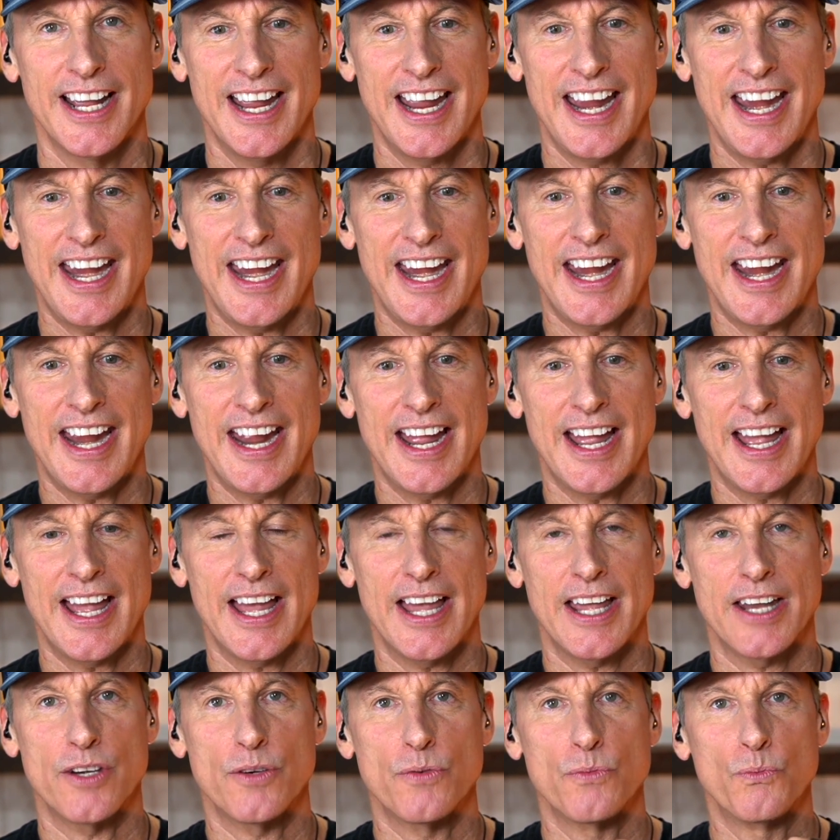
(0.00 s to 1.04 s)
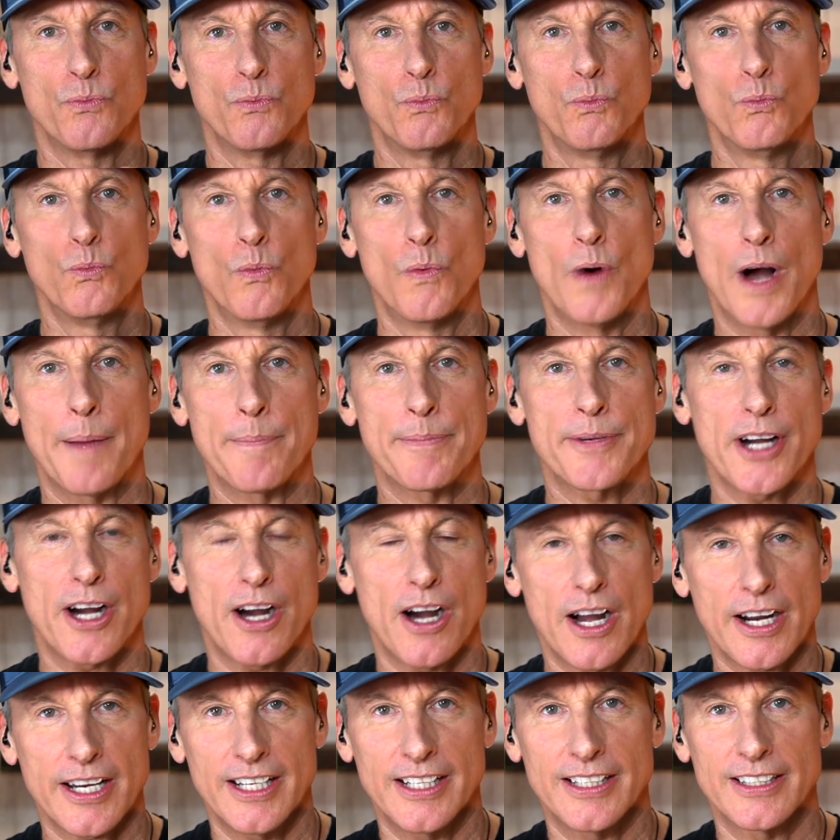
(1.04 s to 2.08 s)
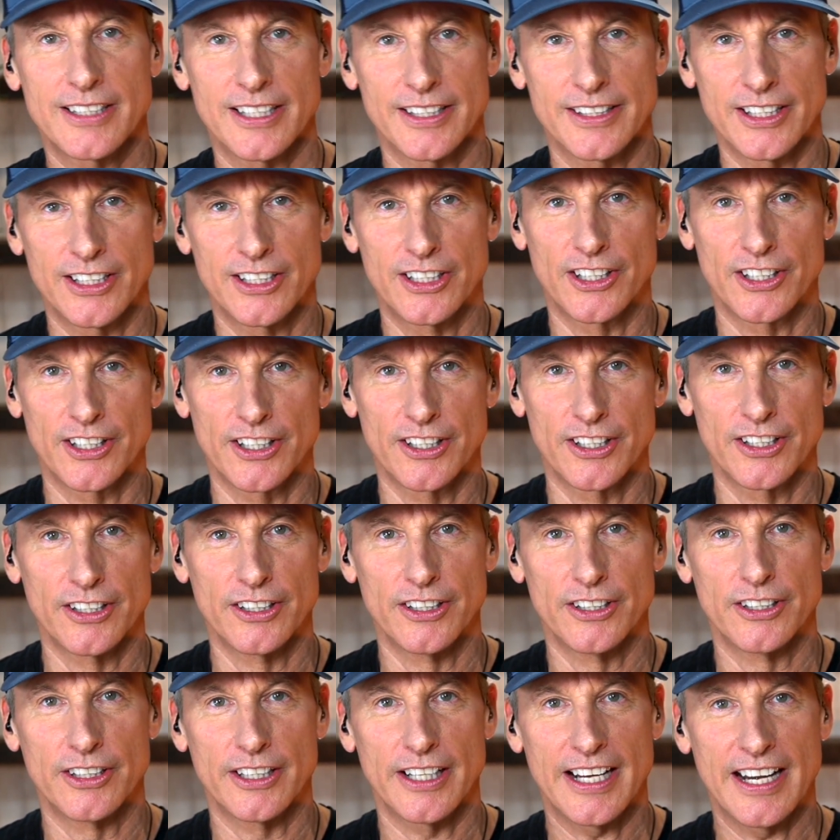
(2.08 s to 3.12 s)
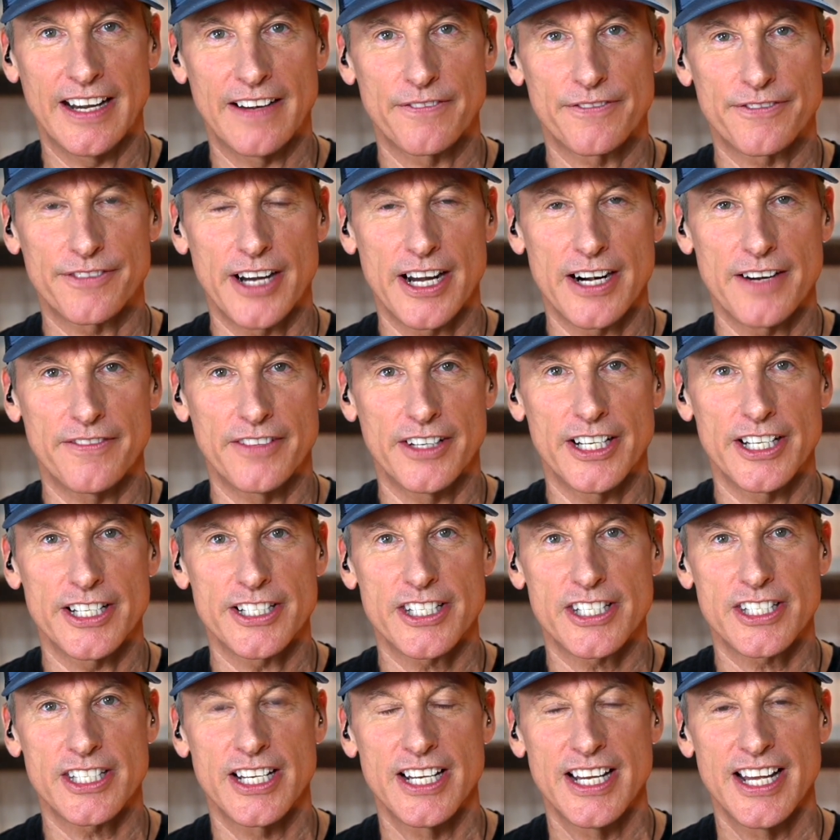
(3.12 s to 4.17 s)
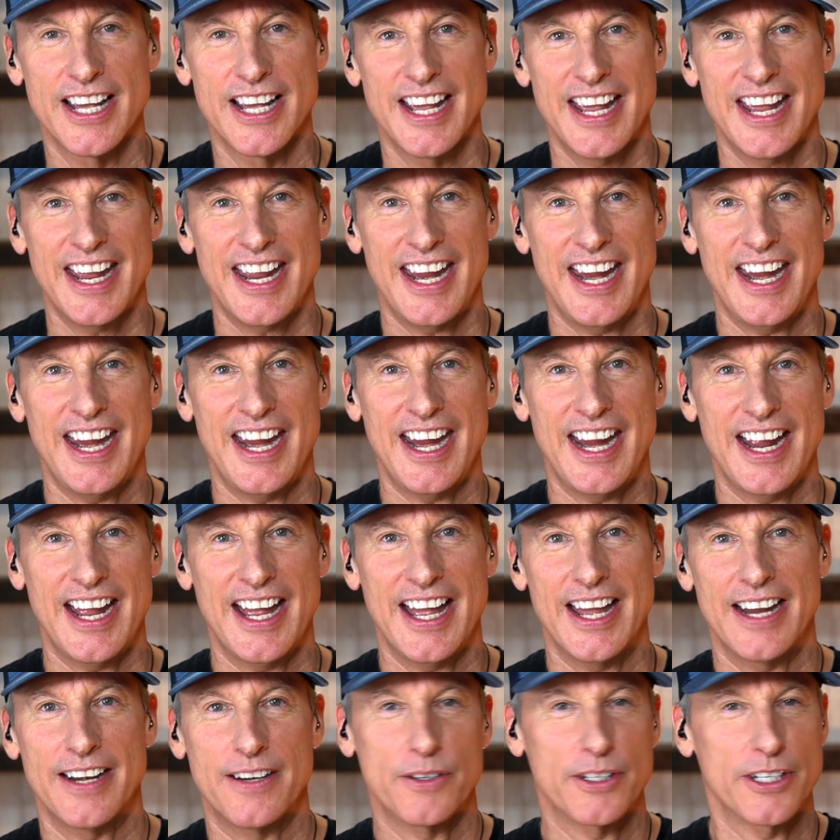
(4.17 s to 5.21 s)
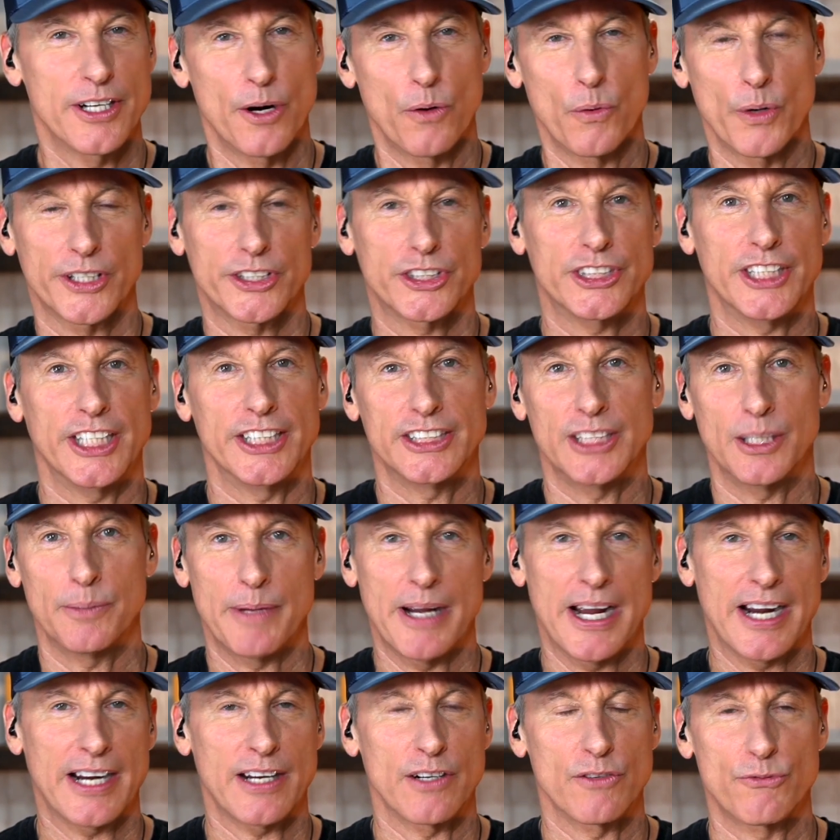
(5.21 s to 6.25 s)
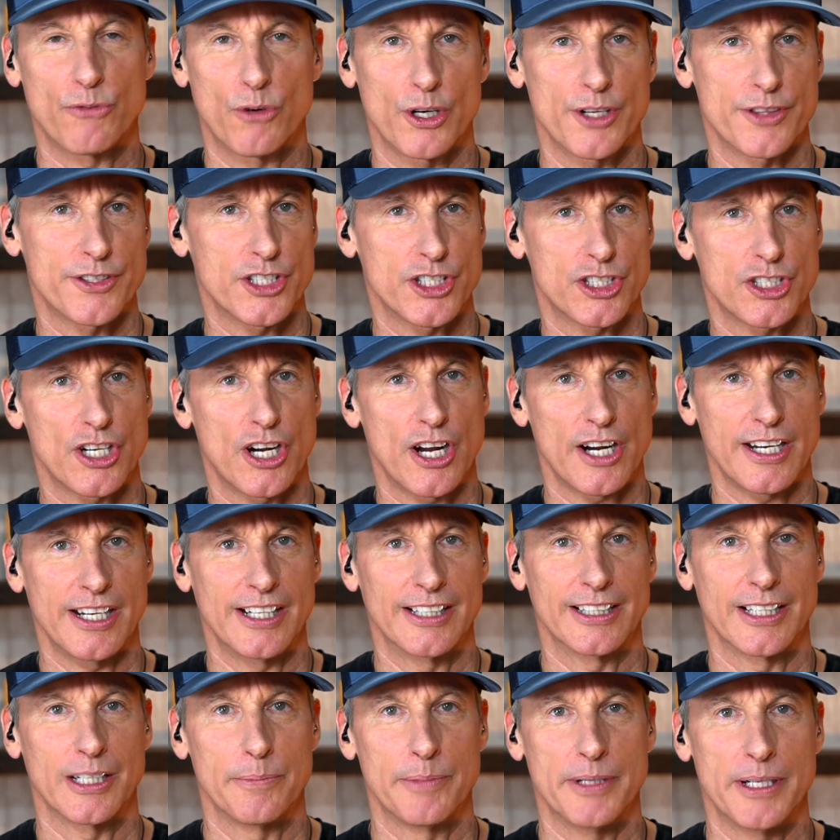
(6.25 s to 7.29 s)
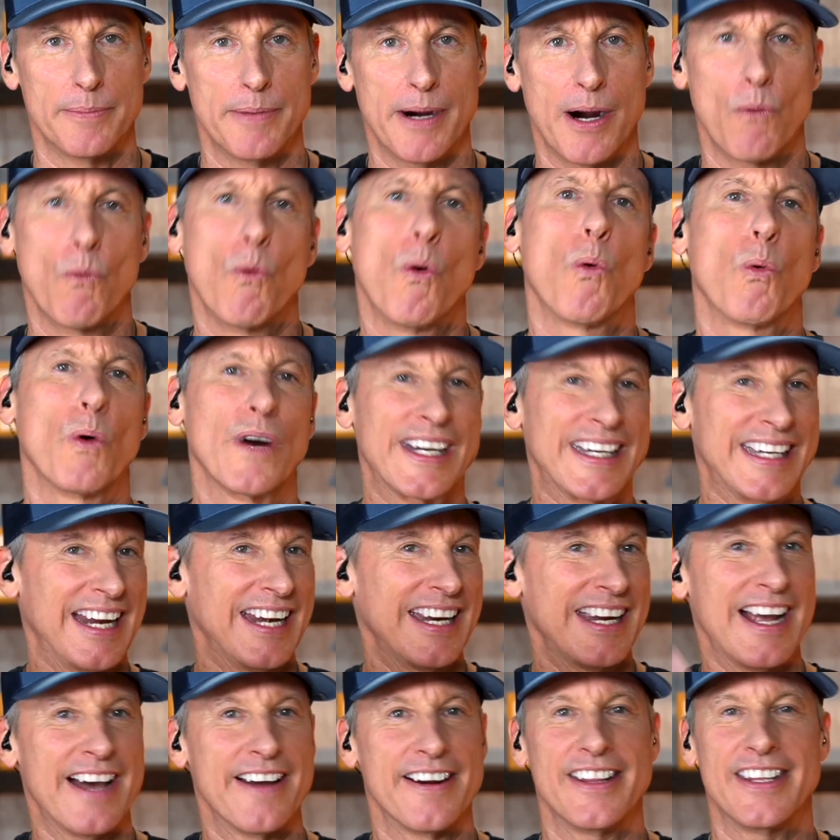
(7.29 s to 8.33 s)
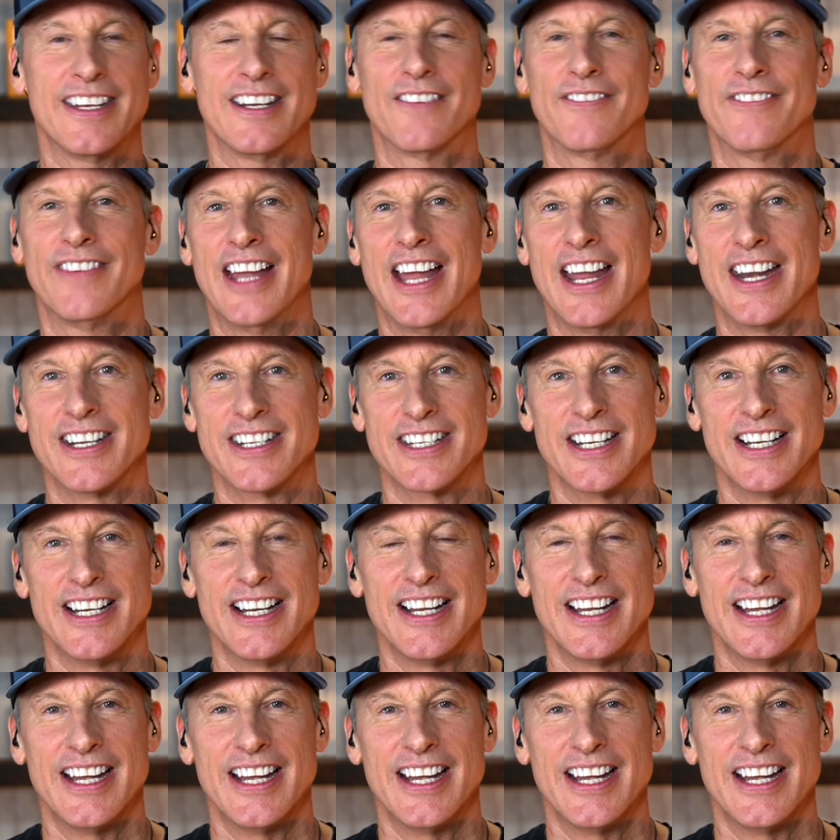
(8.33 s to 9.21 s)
And I'm talking to the girl in front of us, and, we're exchanging back and forth, just talking a little bit about what we're getting out of the event.